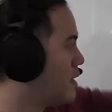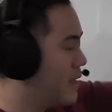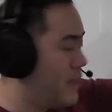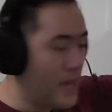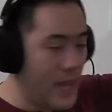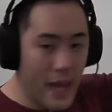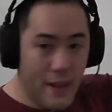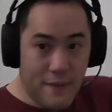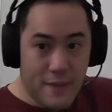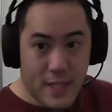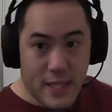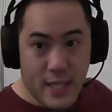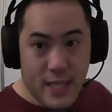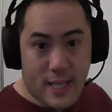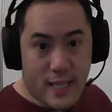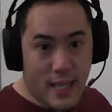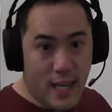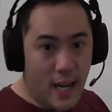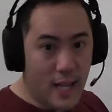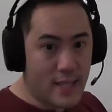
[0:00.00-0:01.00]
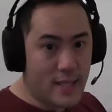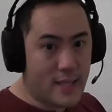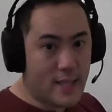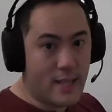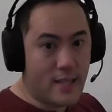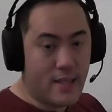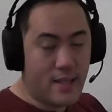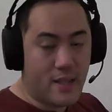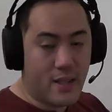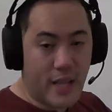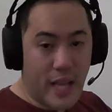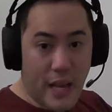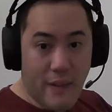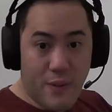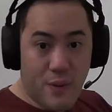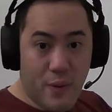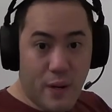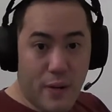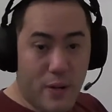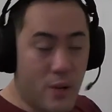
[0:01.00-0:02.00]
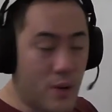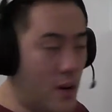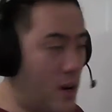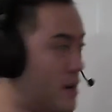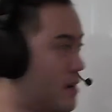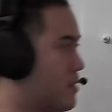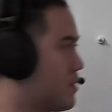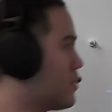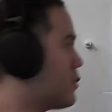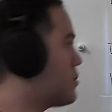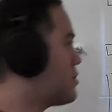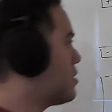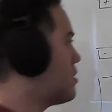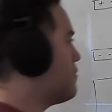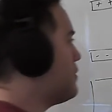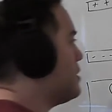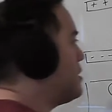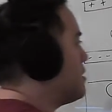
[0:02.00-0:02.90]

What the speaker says: Fg is constant. Everywhere you are on Earth's surface, it's